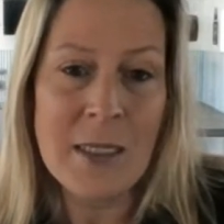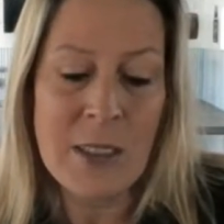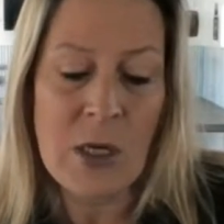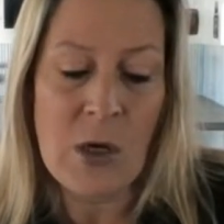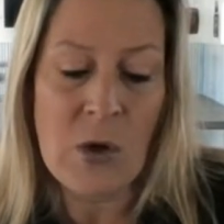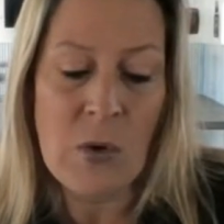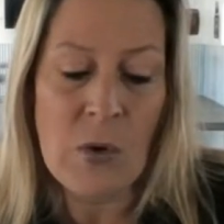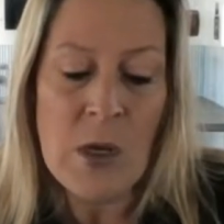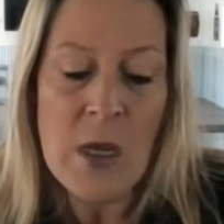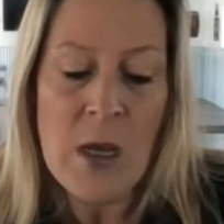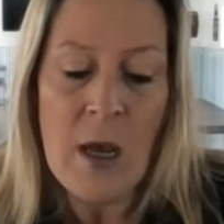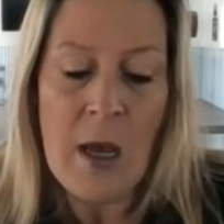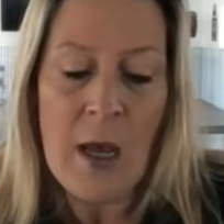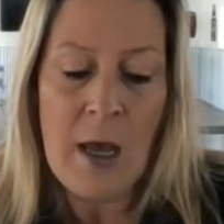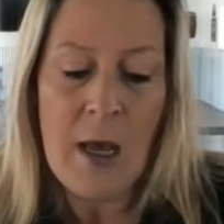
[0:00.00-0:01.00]
So
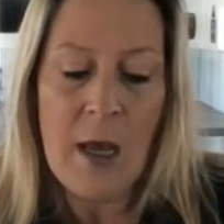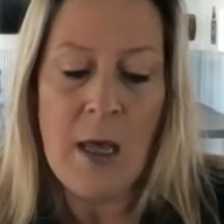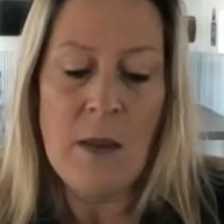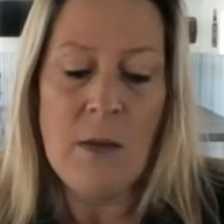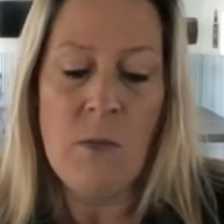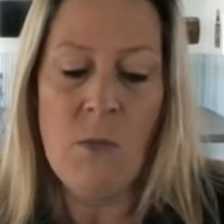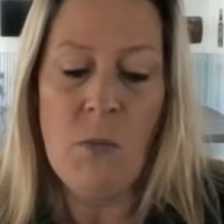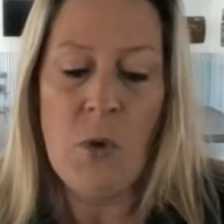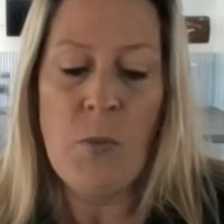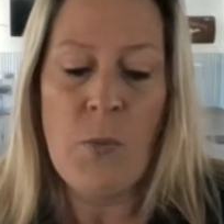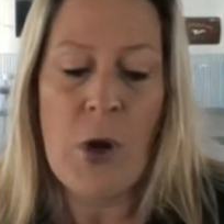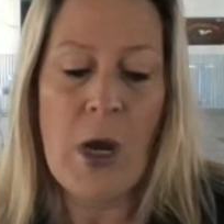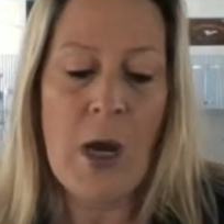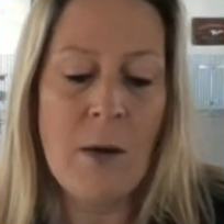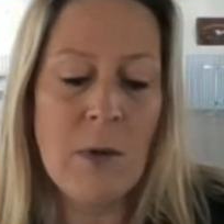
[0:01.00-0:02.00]
we'll
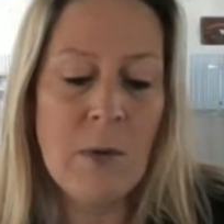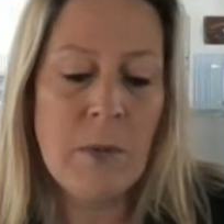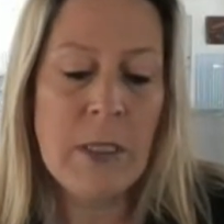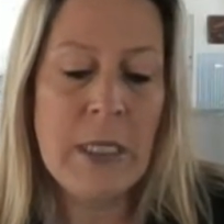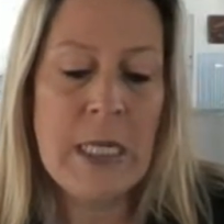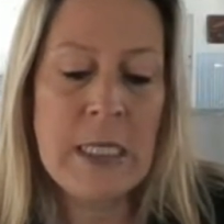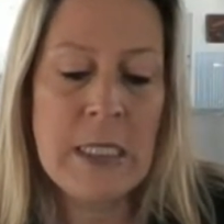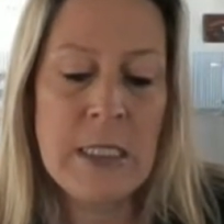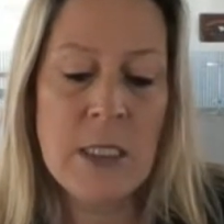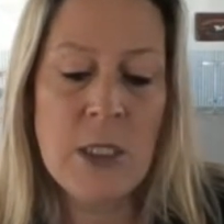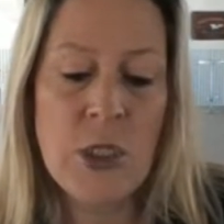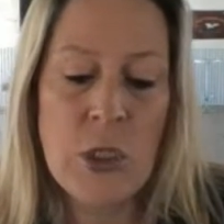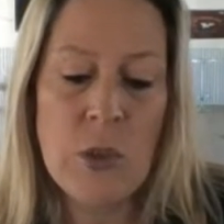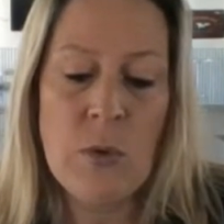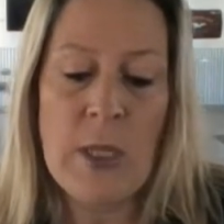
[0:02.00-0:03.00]
probably
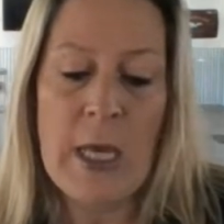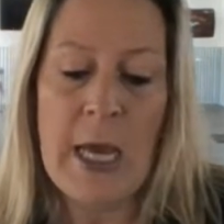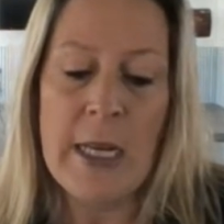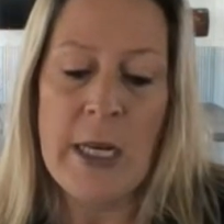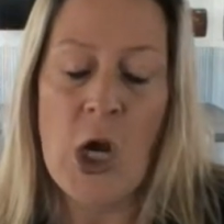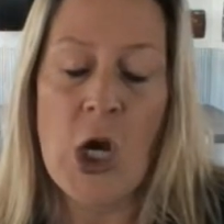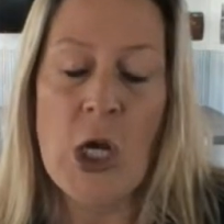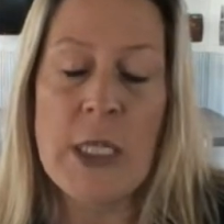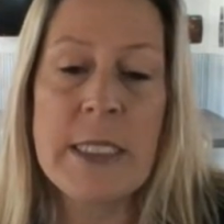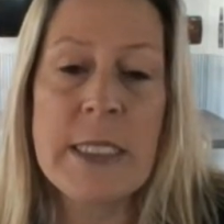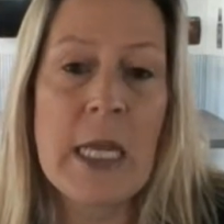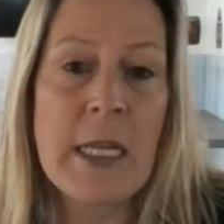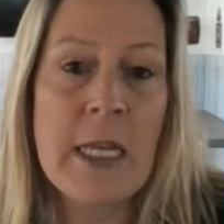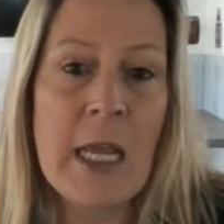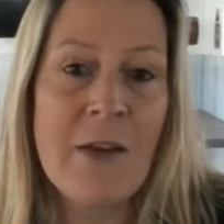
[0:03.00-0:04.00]
do that on
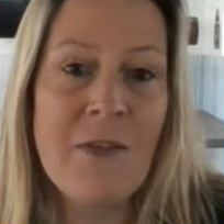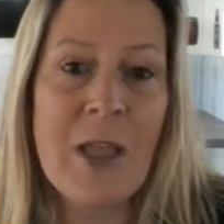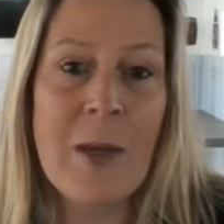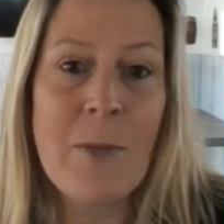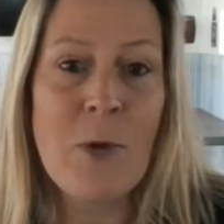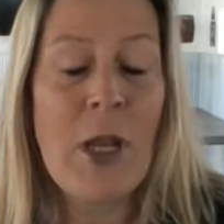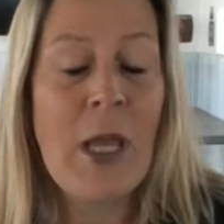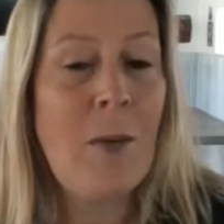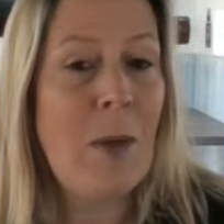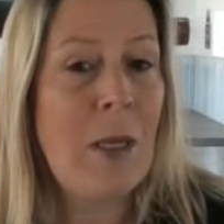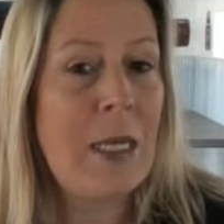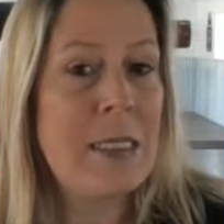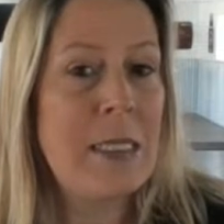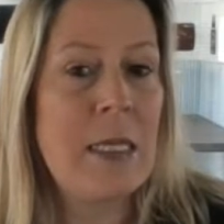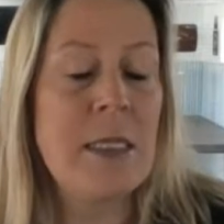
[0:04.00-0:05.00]
Sunday of Labor Day
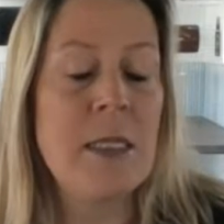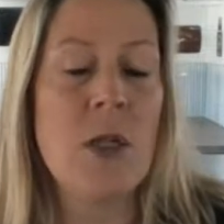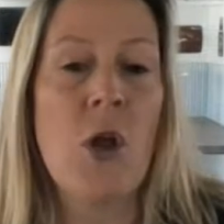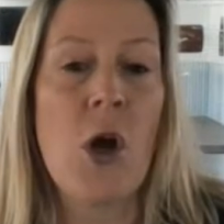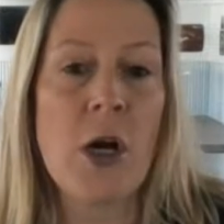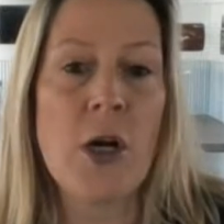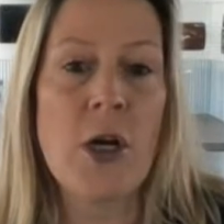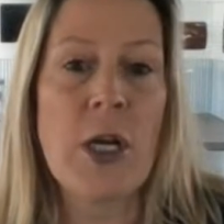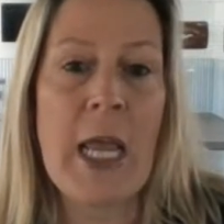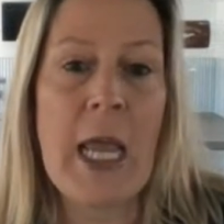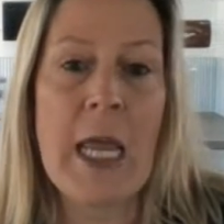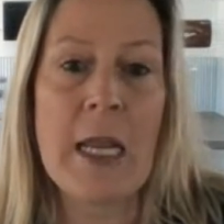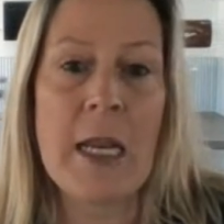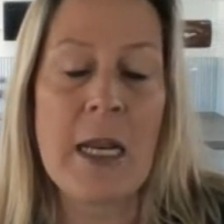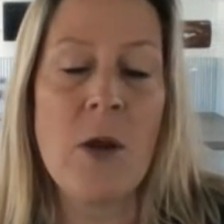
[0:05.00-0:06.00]
because it is a longer
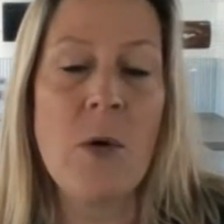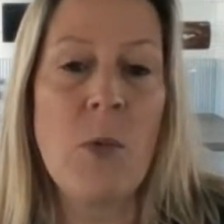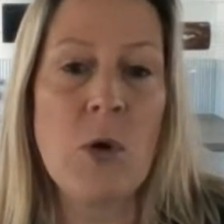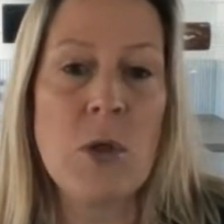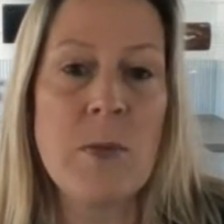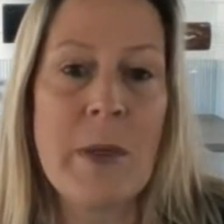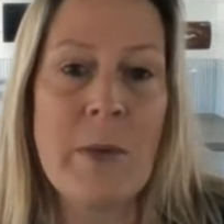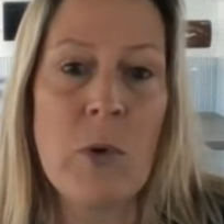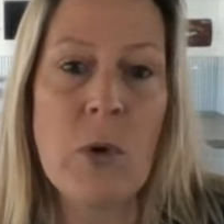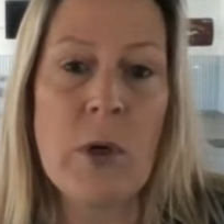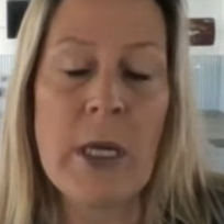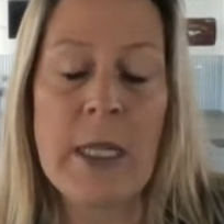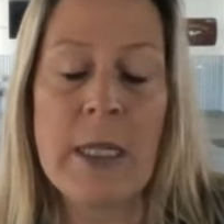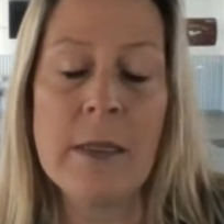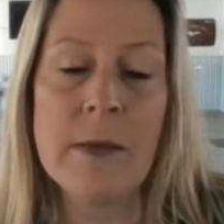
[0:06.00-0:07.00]
day, and I know most people
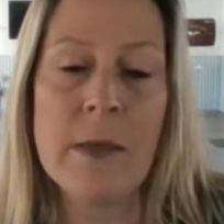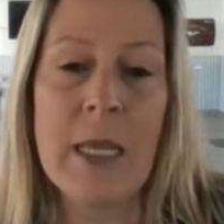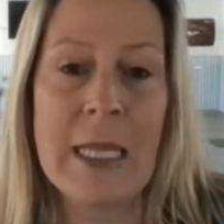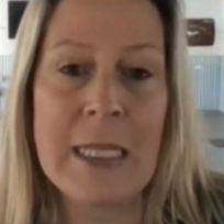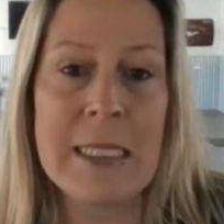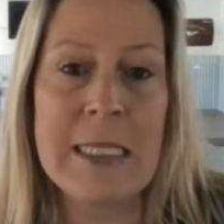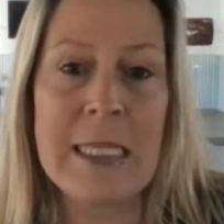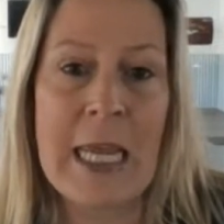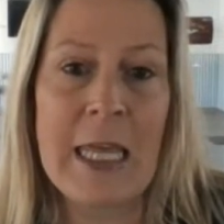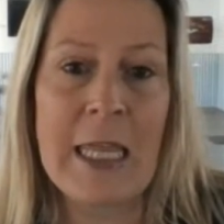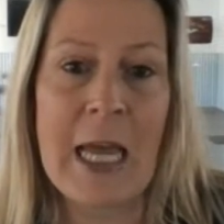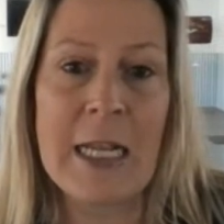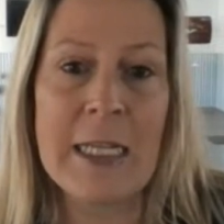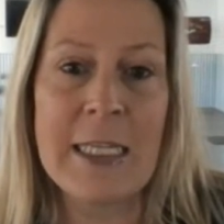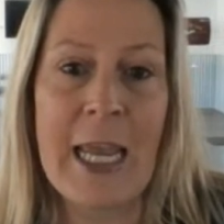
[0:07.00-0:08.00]
can stay
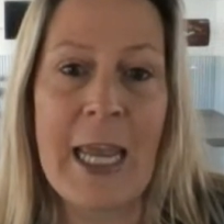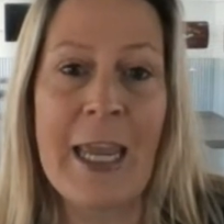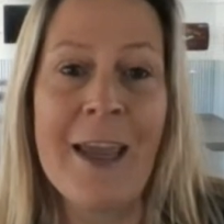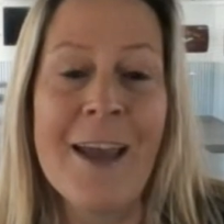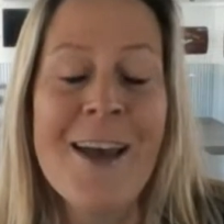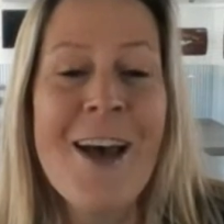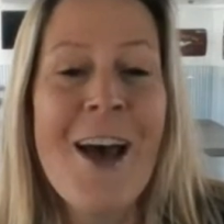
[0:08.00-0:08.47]
that day.